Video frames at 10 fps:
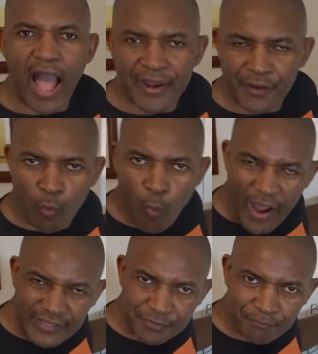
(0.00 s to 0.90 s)
and the
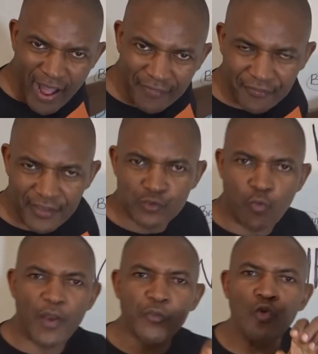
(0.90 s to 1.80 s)
white part is
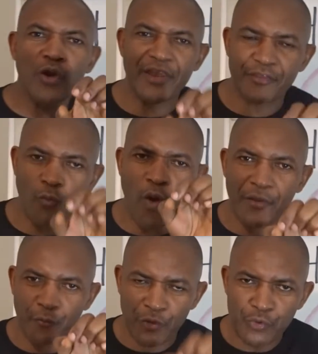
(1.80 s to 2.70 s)
what you get,
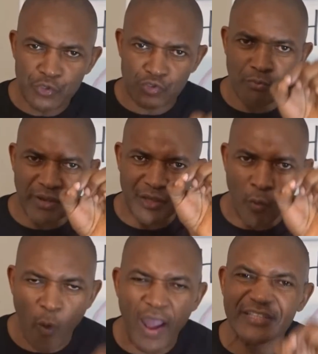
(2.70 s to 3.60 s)
what we use to make
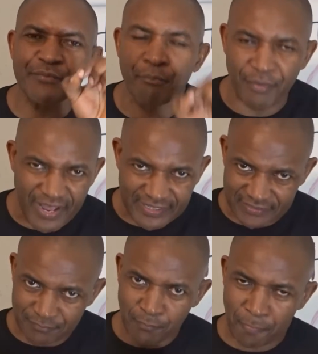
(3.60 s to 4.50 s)
the white bread.
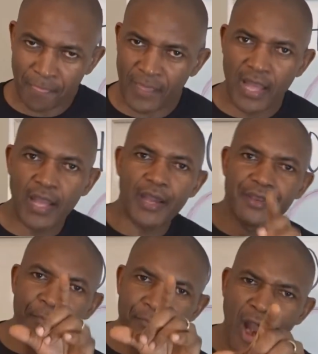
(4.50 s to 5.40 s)

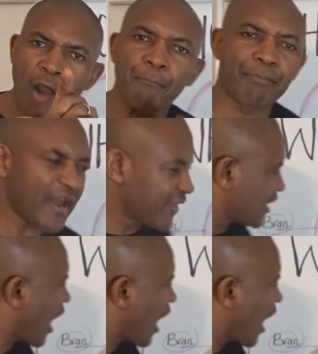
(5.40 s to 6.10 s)
The brown bread